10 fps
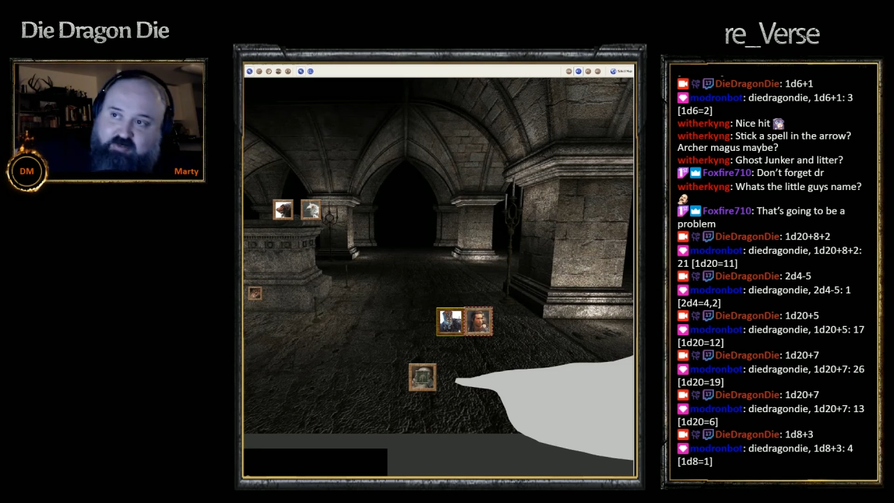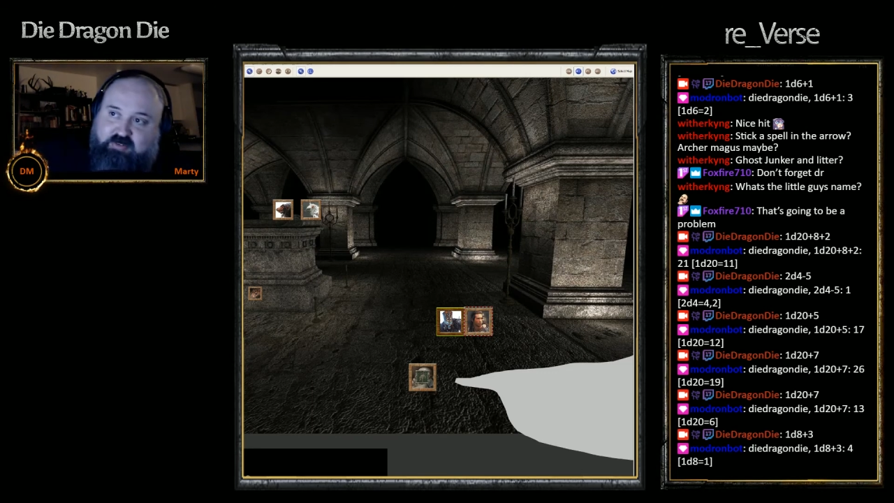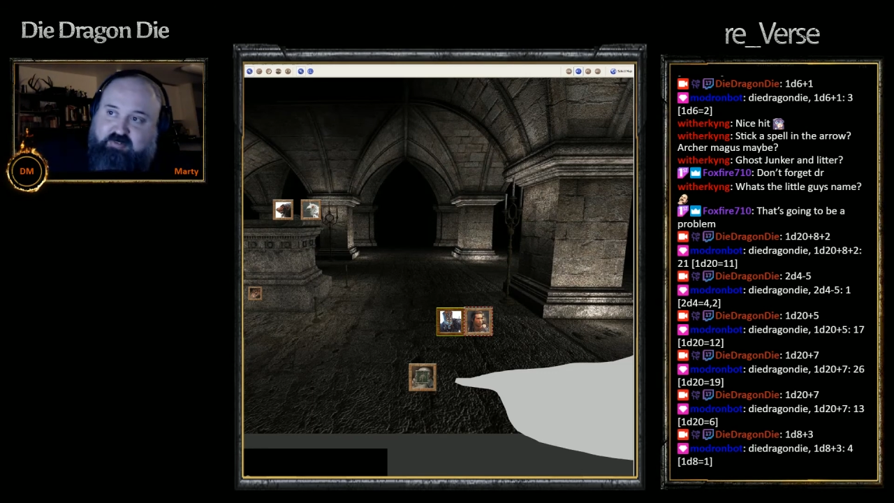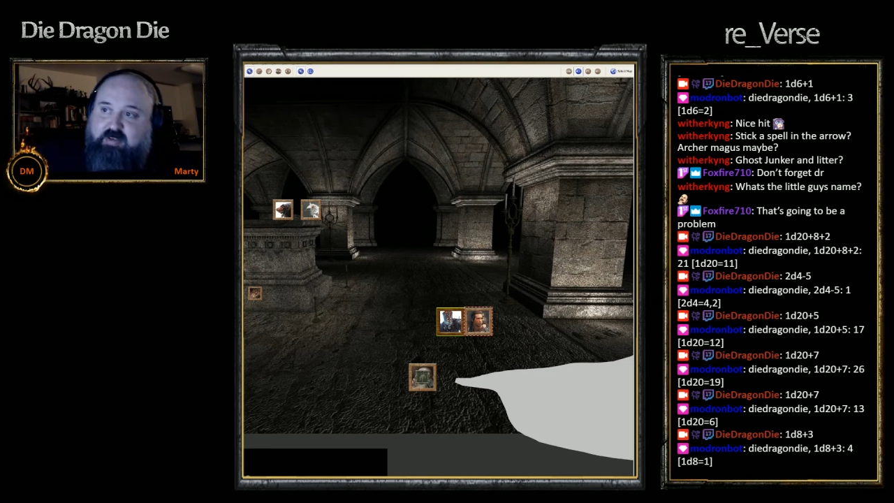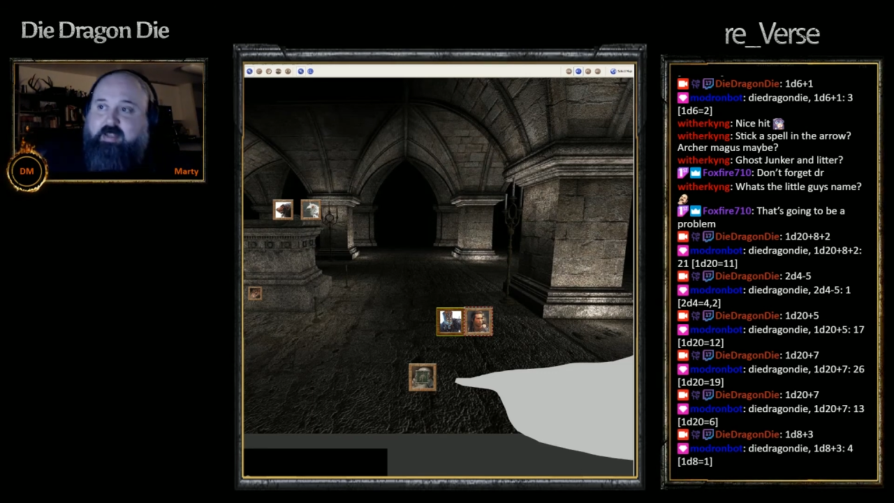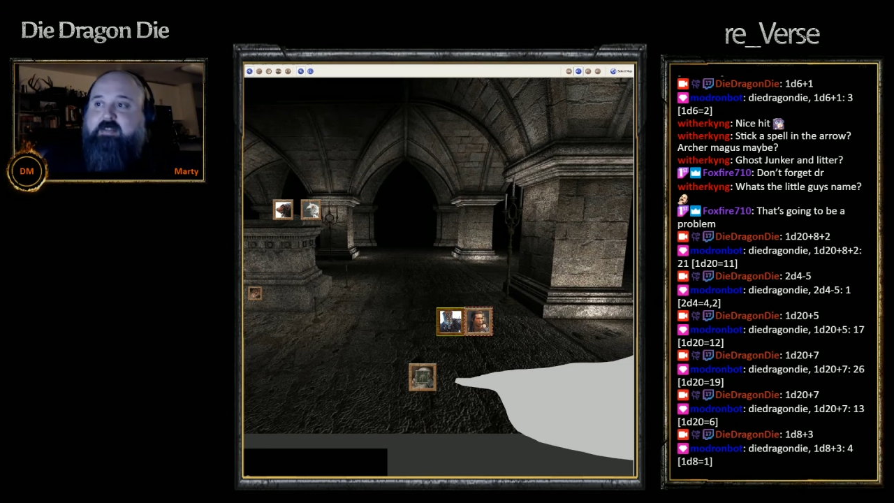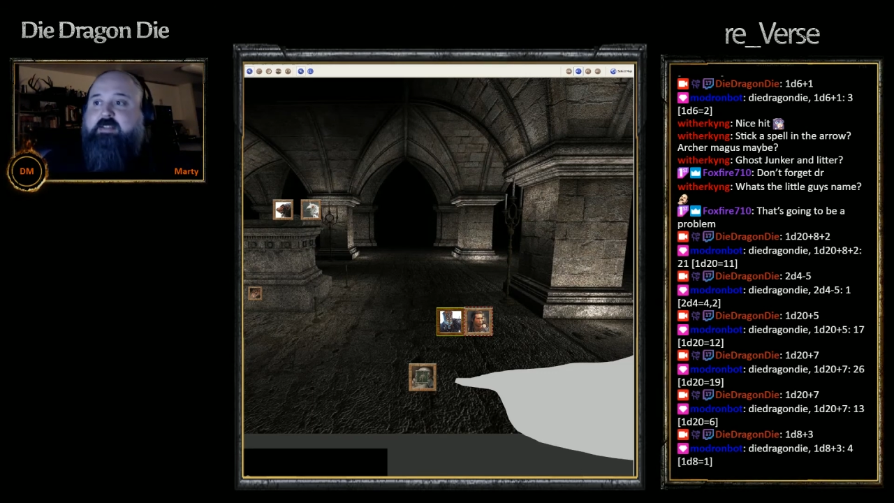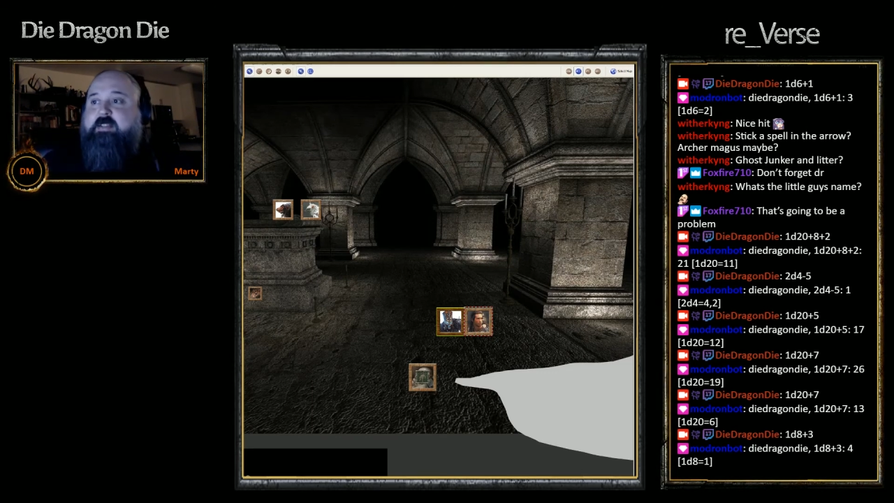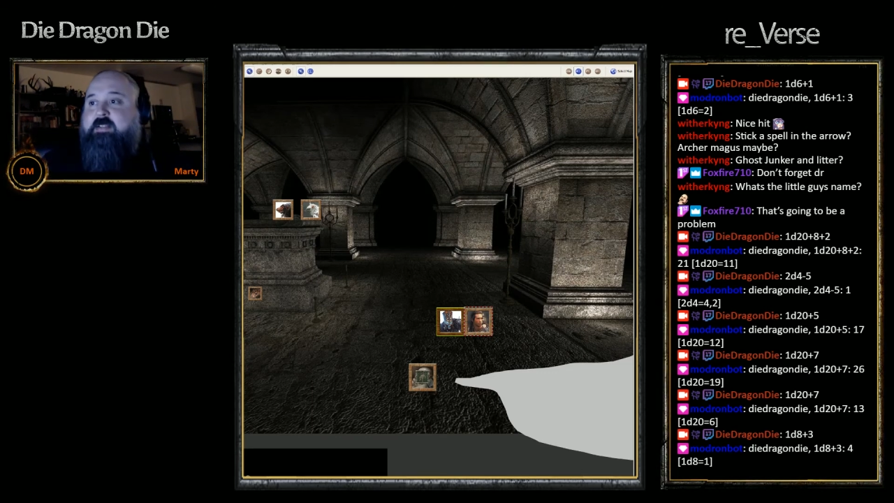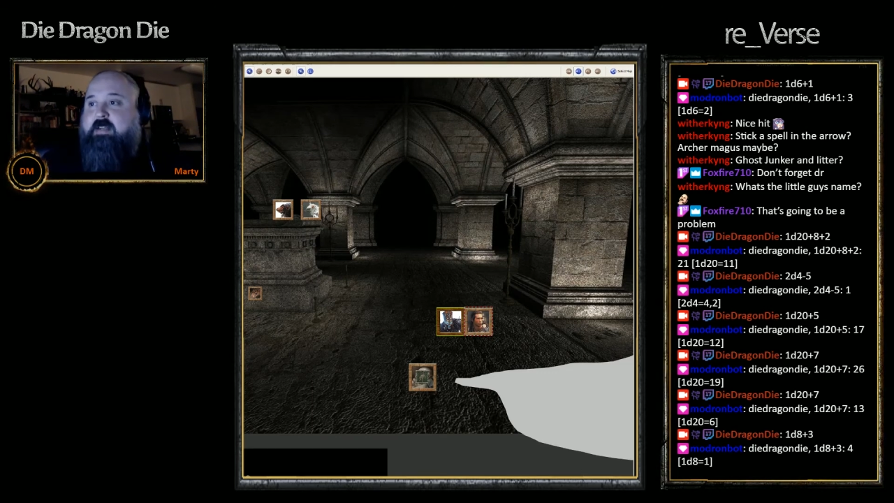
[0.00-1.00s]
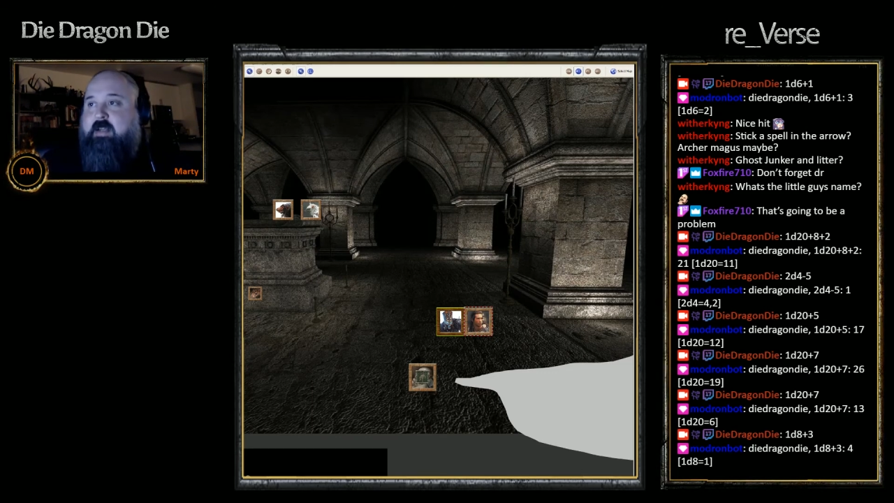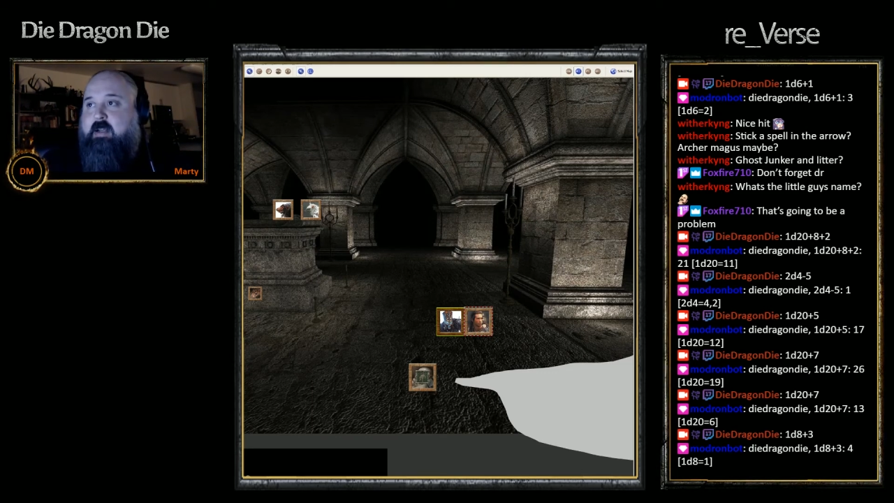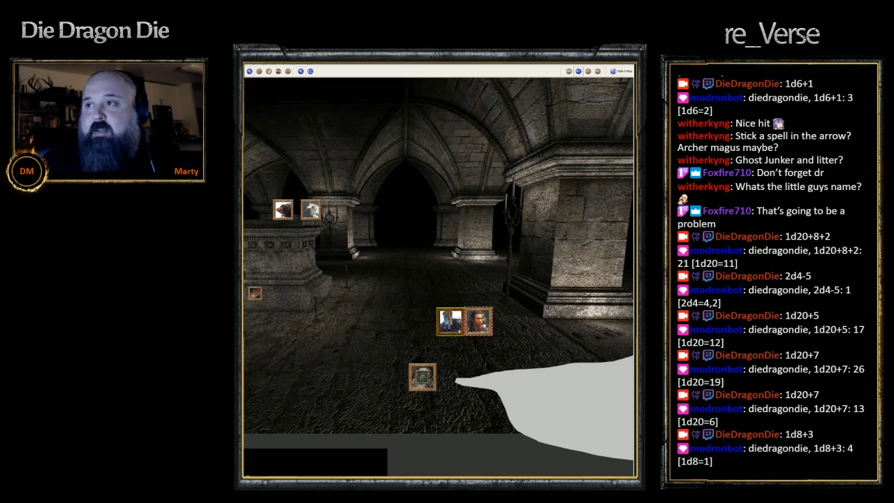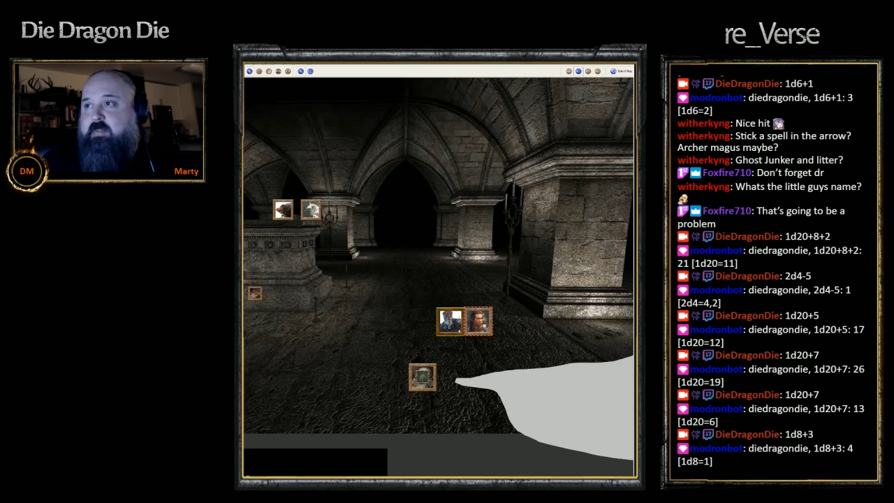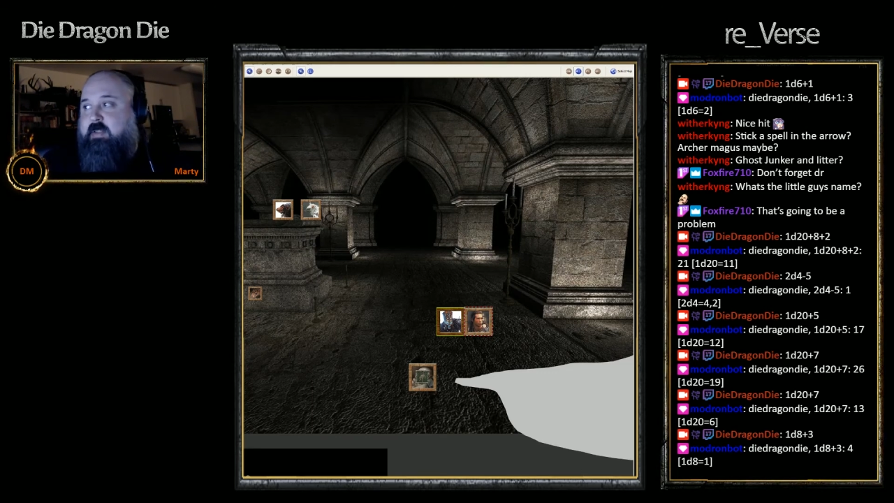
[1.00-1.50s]
disconnected,
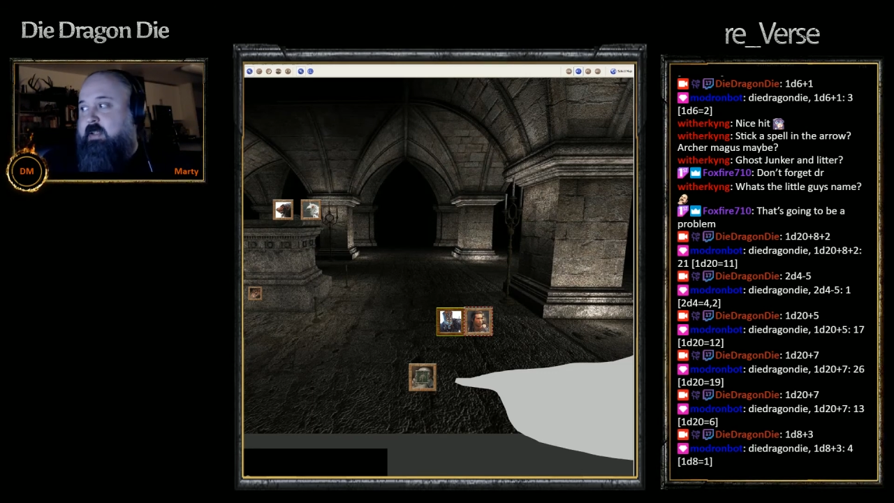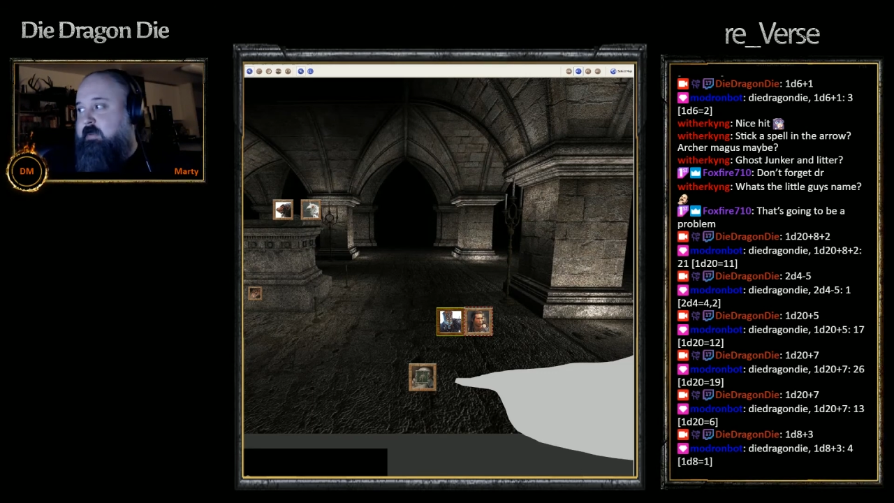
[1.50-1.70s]
the